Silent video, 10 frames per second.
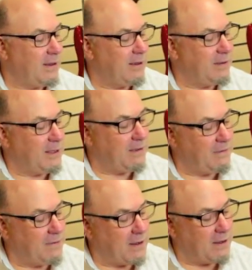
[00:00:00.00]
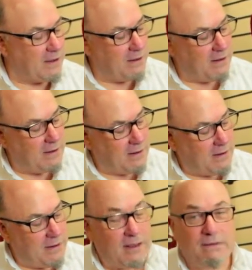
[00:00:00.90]
I think if
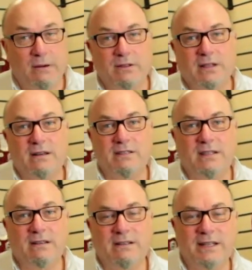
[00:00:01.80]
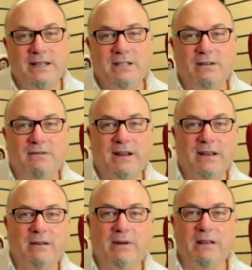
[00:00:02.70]
there was a sudden need to
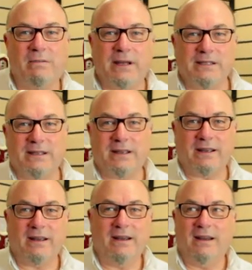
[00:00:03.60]
evacuate Bass Gear